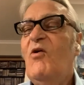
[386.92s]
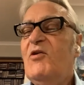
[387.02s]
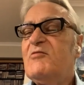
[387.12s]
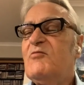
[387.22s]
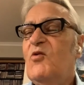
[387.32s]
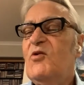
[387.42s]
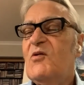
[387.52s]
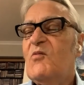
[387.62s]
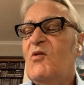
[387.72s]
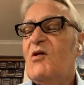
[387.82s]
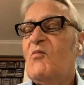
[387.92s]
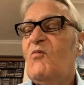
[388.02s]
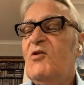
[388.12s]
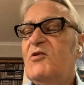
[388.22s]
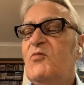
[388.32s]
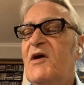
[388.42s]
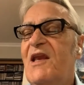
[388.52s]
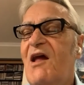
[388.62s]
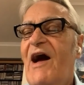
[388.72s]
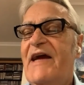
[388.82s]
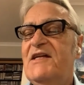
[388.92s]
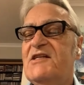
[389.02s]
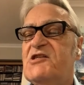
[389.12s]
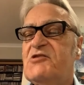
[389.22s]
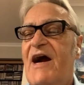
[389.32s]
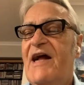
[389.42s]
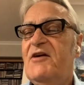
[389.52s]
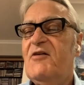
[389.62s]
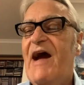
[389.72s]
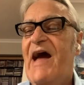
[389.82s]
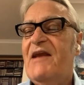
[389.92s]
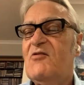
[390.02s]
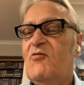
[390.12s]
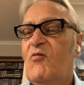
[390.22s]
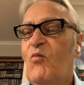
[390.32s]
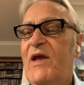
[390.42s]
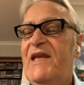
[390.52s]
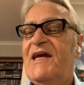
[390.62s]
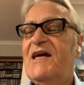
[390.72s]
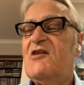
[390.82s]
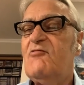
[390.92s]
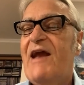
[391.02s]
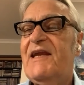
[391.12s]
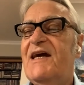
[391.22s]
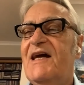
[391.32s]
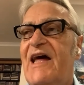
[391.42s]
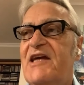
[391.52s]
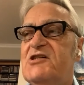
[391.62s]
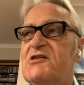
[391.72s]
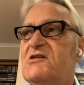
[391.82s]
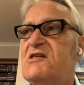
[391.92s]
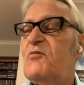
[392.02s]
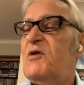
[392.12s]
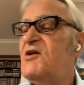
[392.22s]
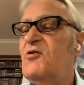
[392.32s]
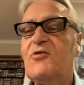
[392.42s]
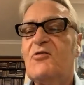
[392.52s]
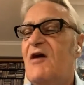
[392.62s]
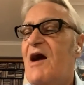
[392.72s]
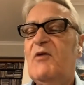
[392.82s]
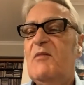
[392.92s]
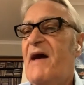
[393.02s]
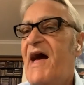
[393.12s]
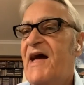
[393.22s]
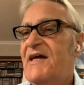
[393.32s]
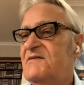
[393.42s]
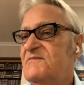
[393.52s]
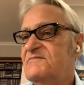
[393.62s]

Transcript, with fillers: what are what what are we like in Australia at winning and running elections? Are we good or are we bad?